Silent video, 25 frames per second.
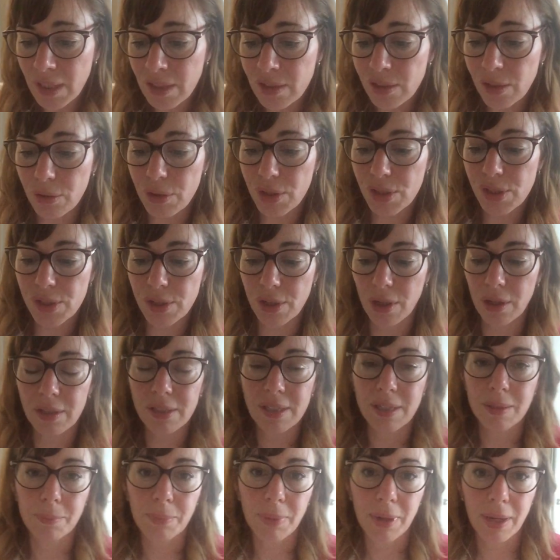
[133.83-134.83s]
So your
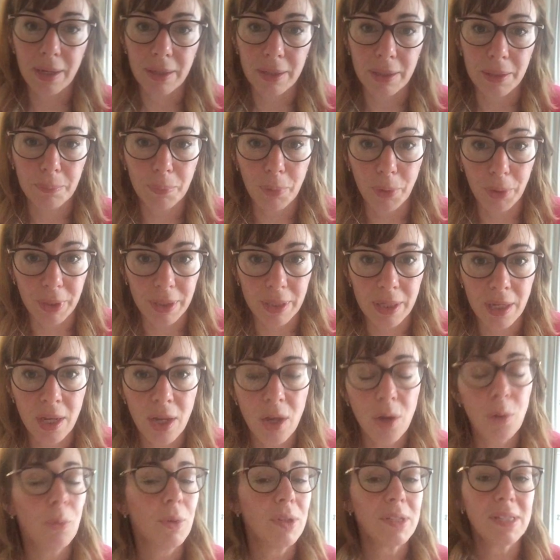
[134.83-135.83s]
starting point,
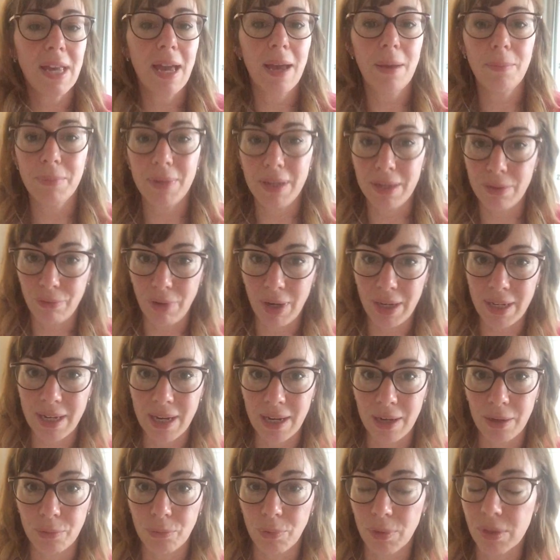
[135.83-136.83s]
what's happening right
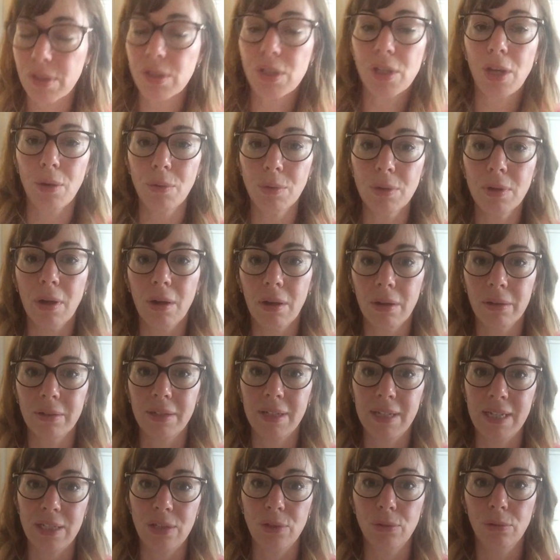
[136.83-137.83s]
now? What's going on
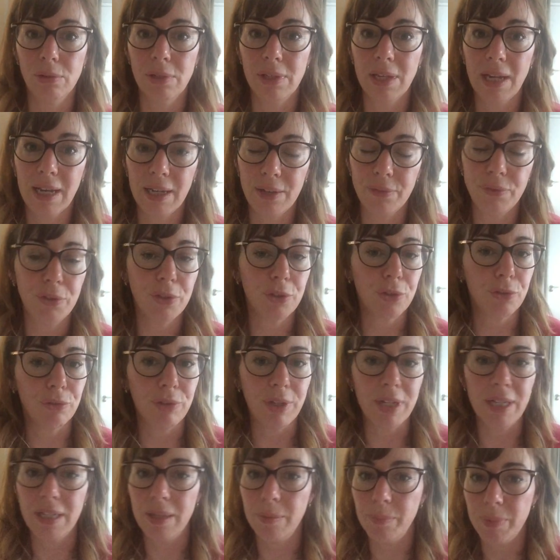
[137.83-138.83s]
in your life, your
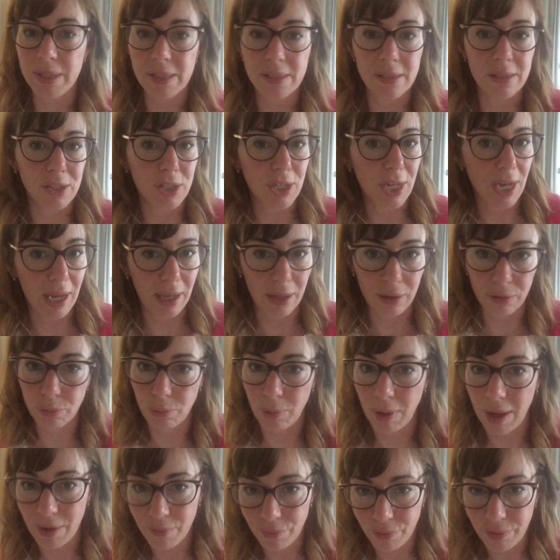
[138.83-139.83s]
career, your business, your health,
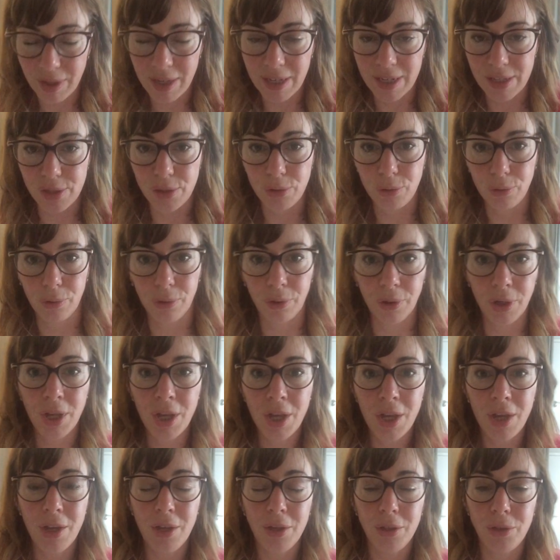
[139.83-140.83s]
whatever it is you're
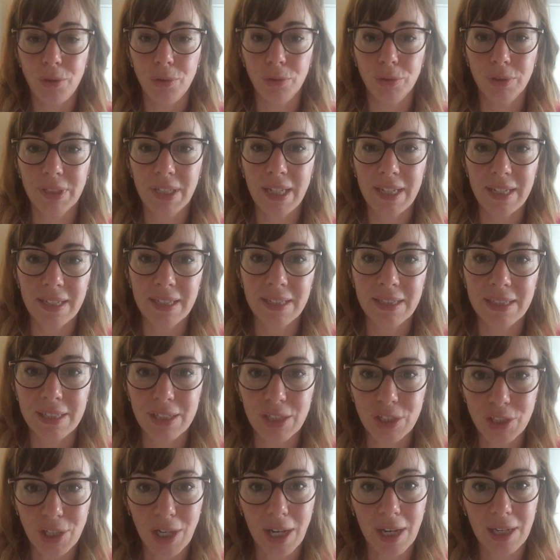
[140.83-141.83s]
taking
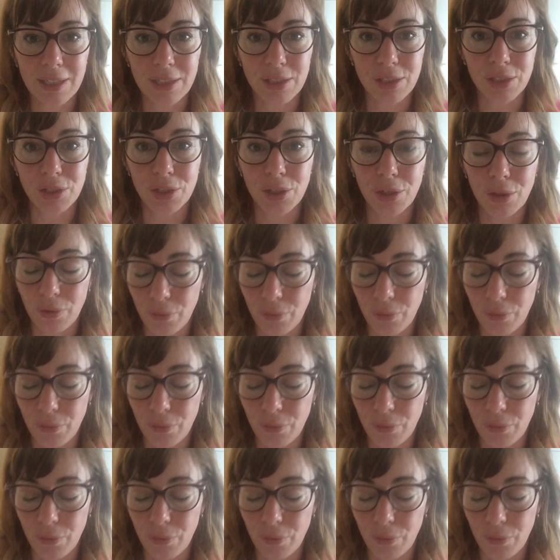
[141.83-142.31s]
this challenge